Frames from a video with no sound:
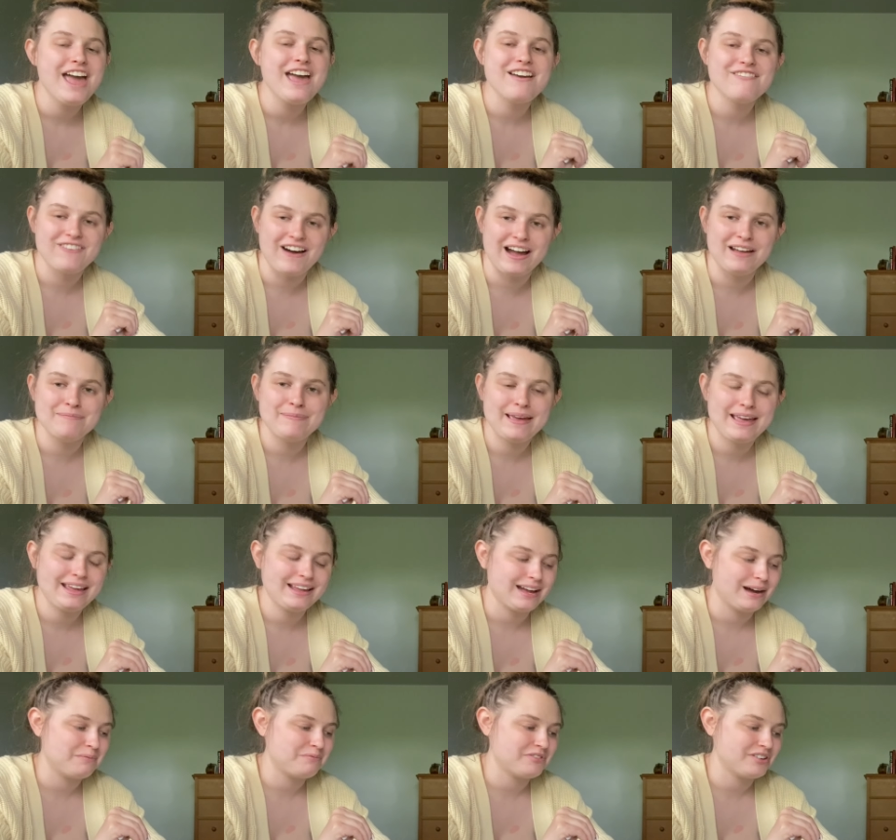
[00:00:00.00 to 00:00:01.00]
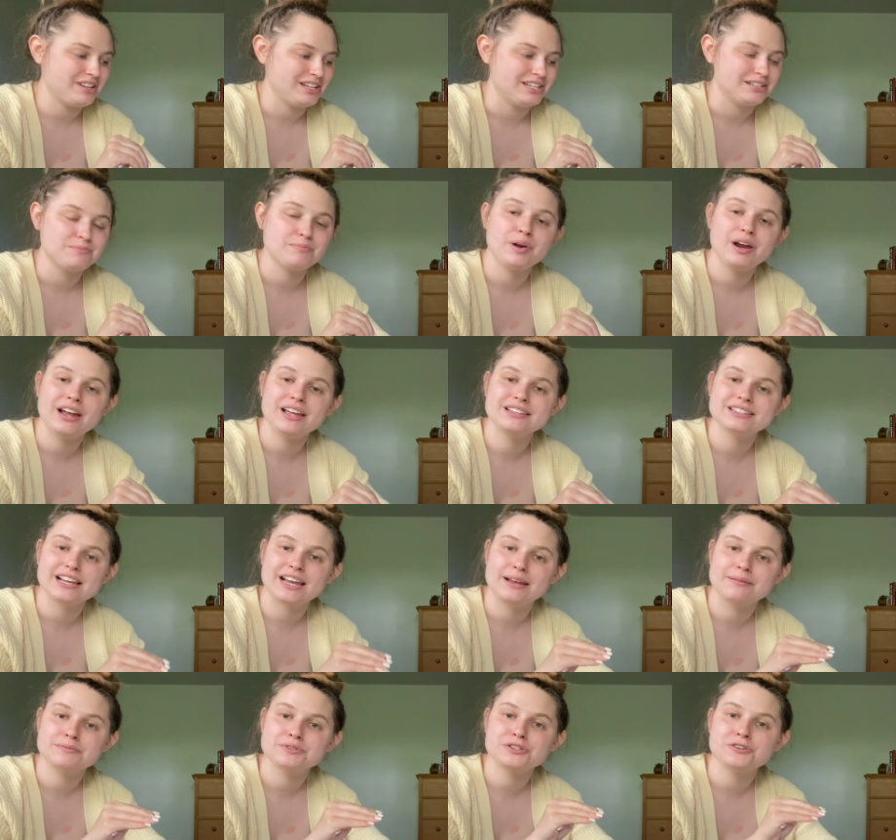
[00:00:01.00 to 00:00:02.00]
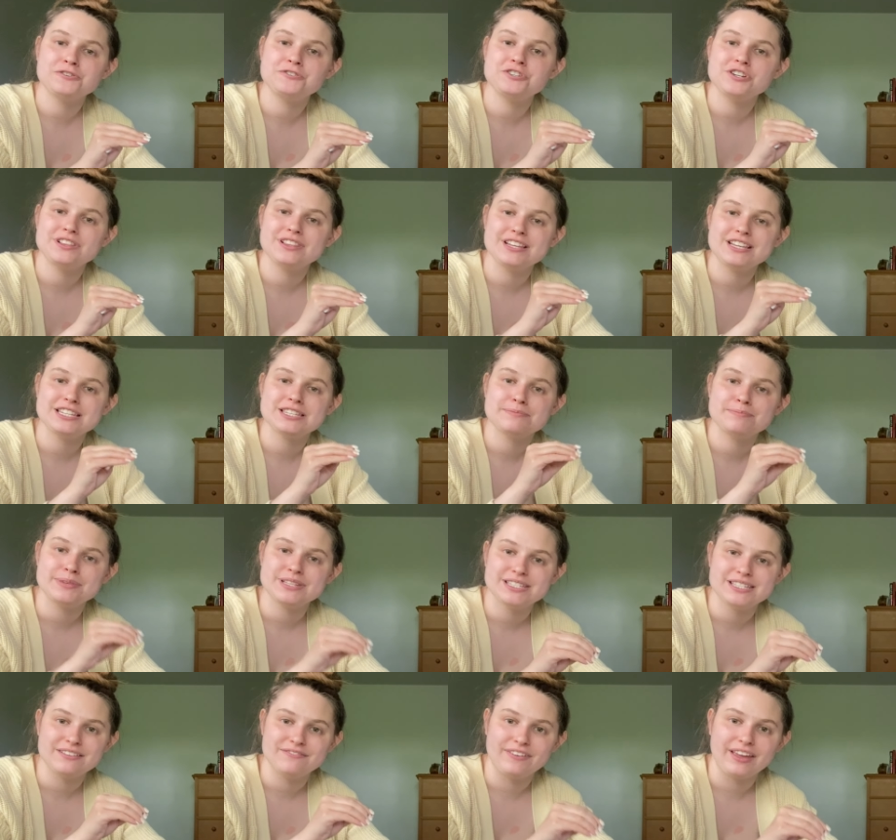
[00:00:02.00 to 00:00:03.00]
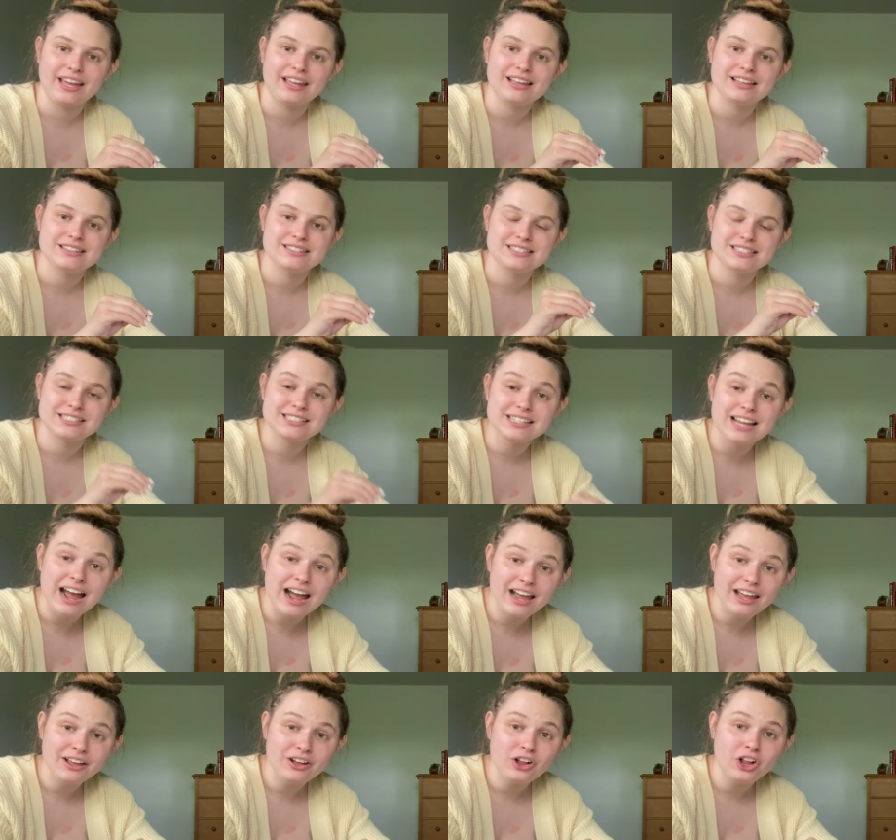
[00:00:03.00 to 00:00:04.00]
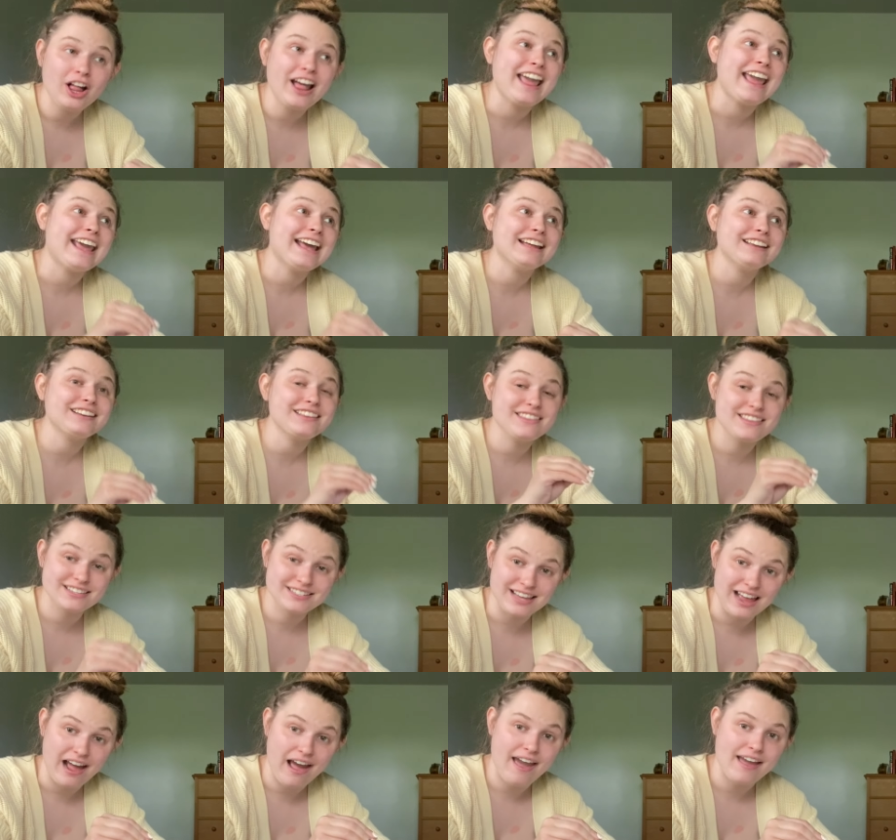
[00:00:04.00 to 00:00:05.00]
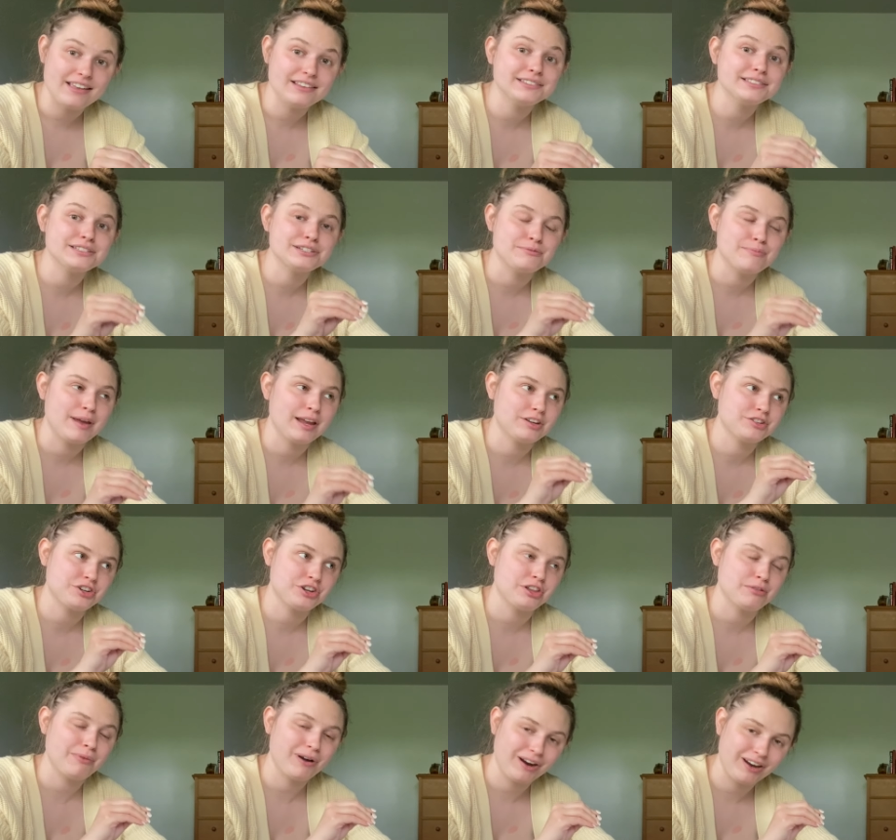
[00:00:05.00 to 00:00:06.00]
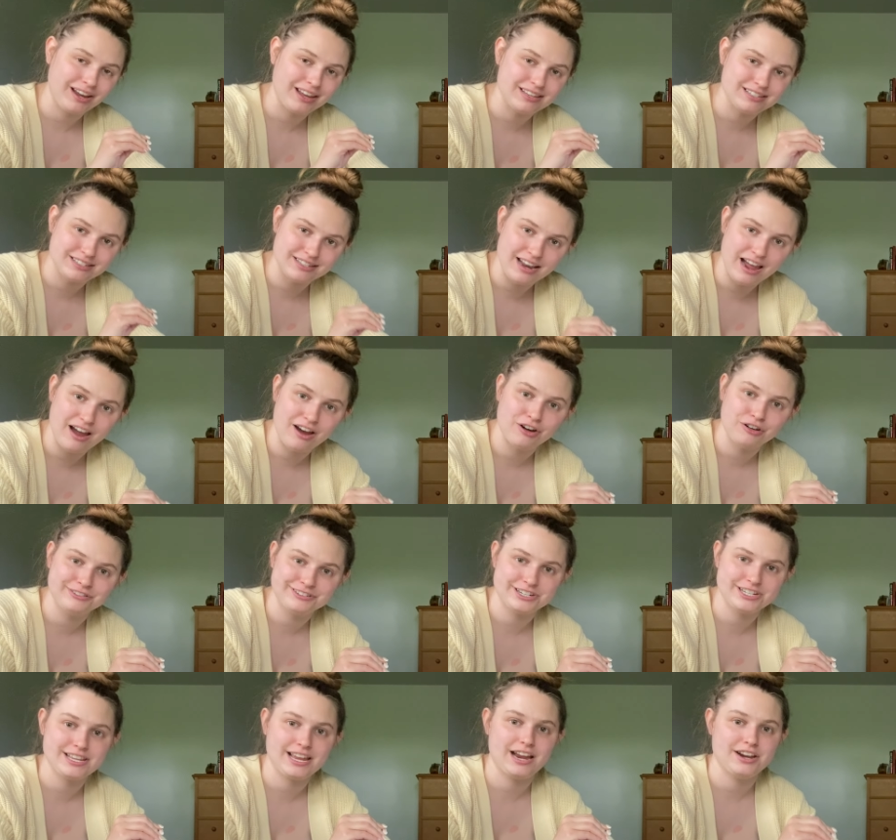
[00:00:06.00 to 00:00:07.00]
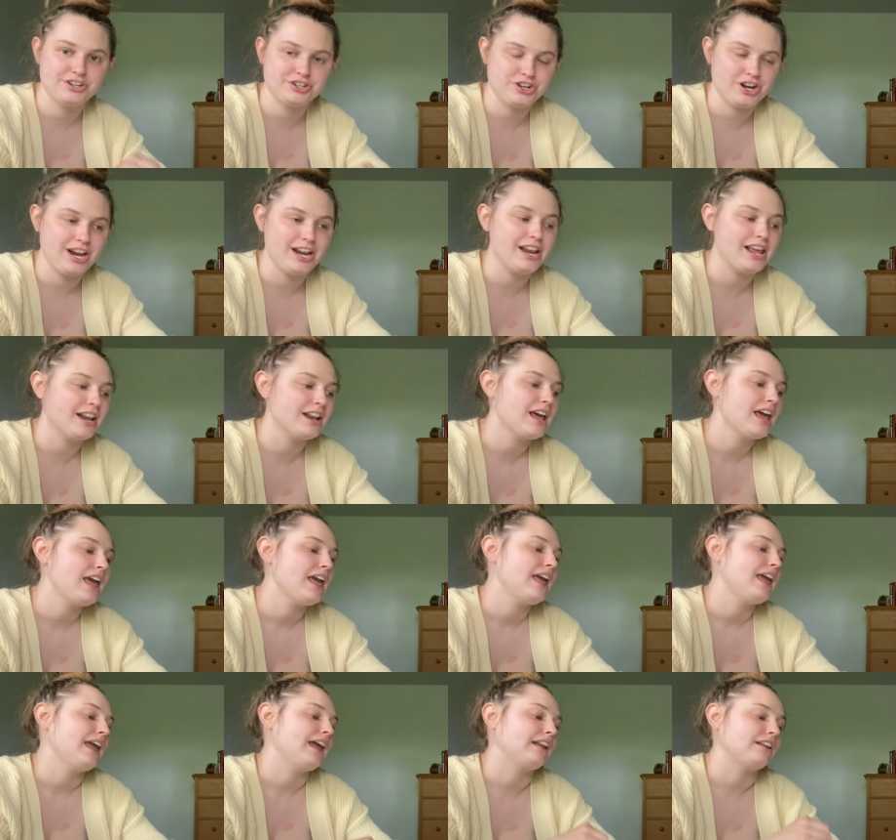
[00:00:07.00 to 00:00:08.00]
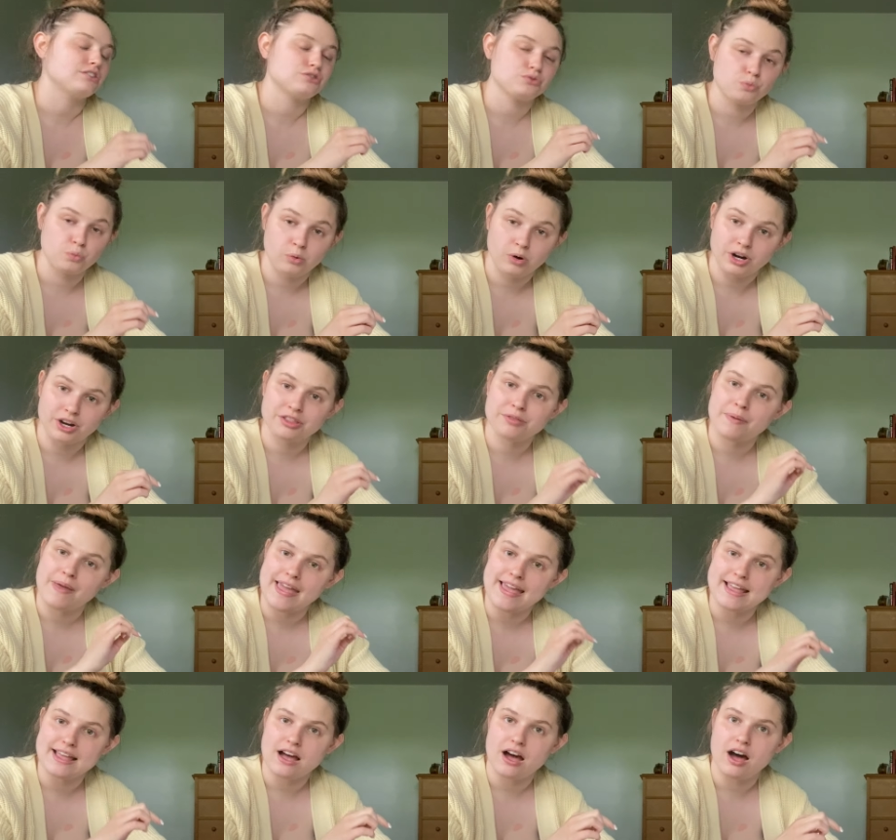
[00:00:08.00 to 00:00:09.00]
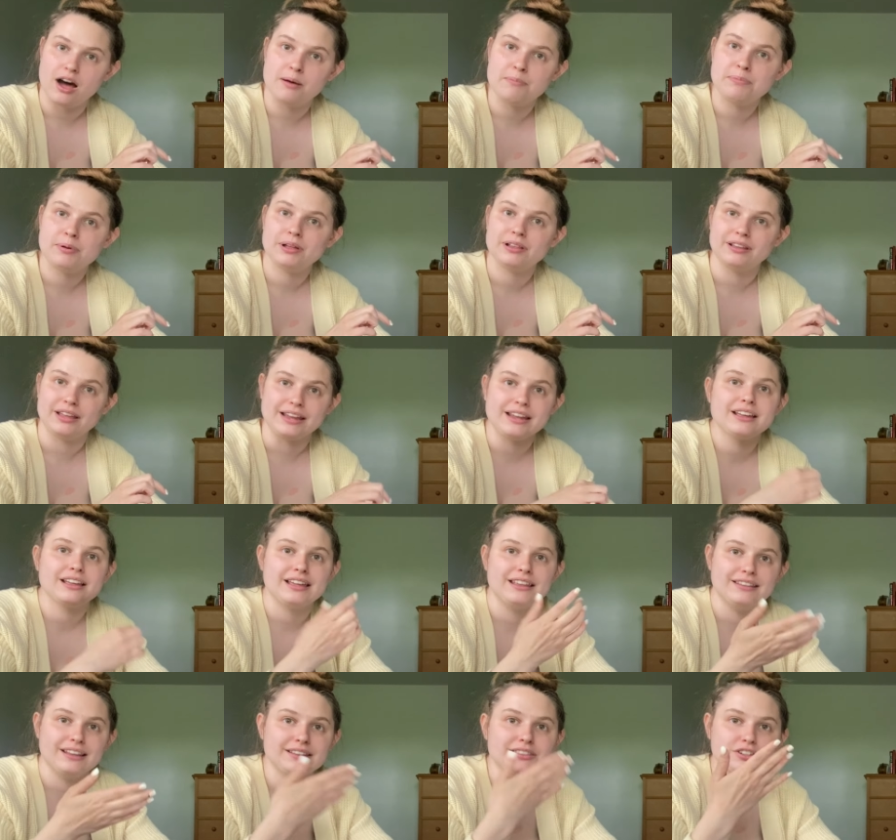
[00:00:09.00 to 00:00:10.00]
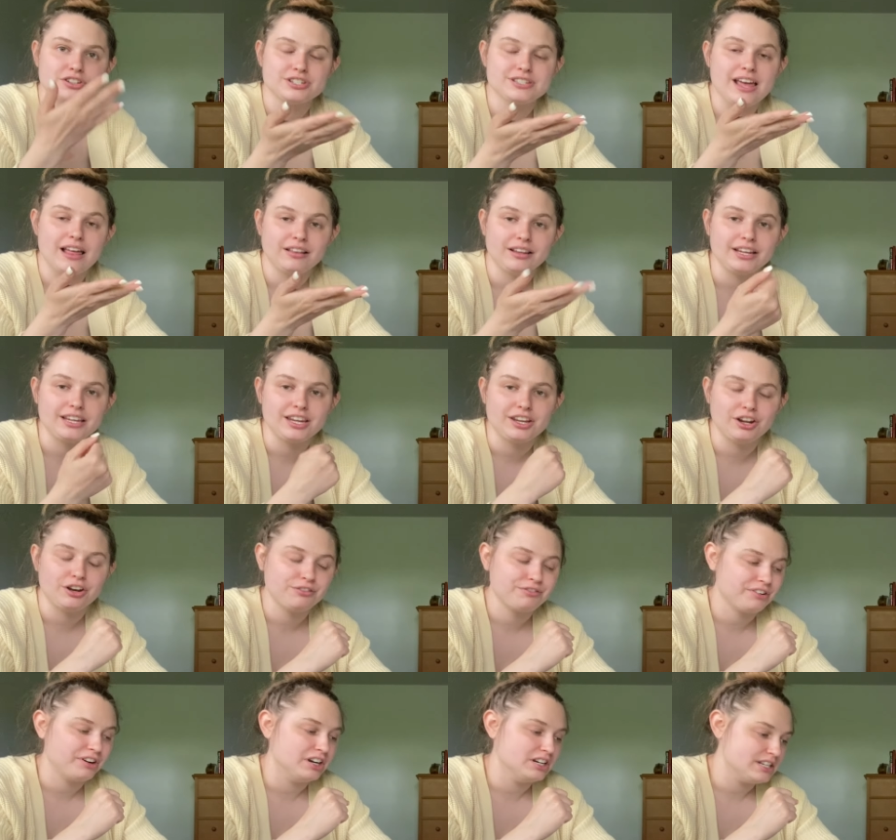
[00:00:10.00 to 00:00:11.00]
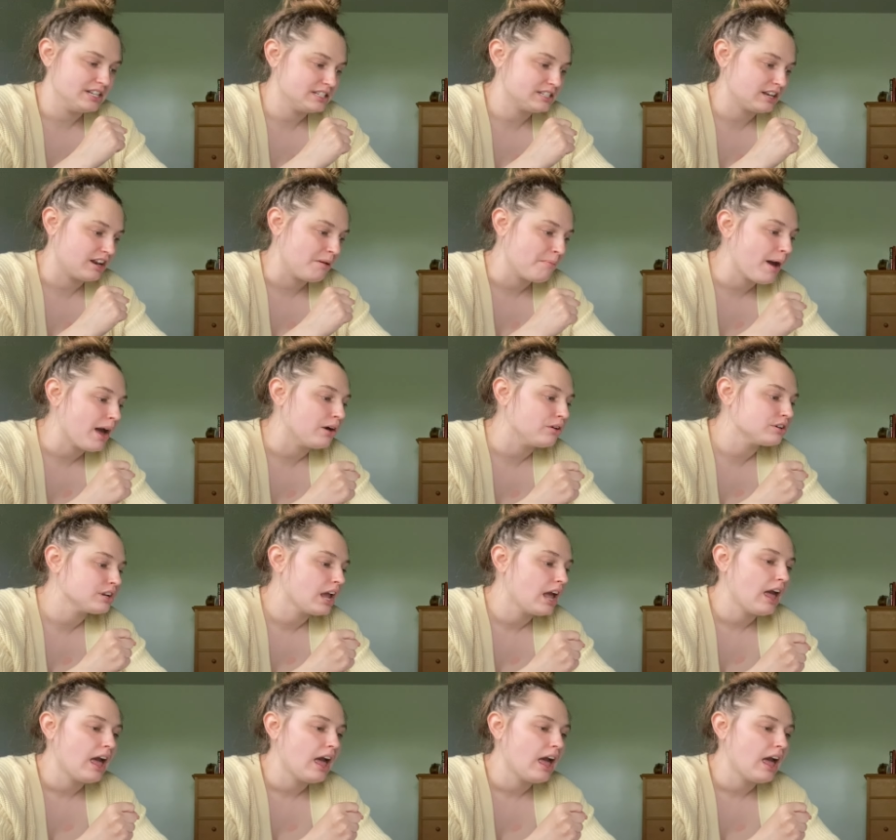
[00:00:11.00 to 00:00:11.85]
if I'm paying up for these brands, I'm searching the specific style and the size to make sure the market is not oversaturated and it's worth paying up, like, and that they're selling, you know, for a decent amount.